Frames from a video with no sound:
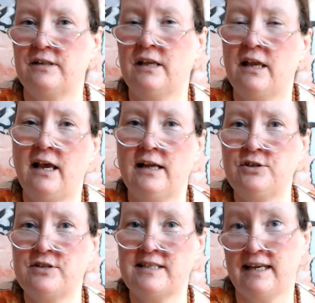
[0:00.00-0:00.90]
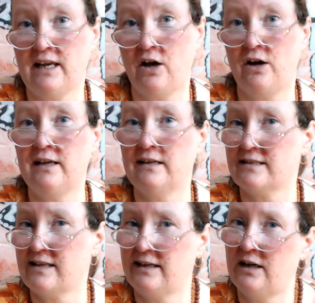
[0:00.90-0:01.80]
and just say hi, I'll say
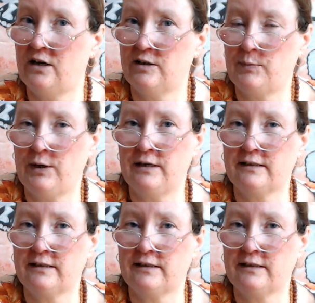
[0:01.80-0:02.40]
hi back.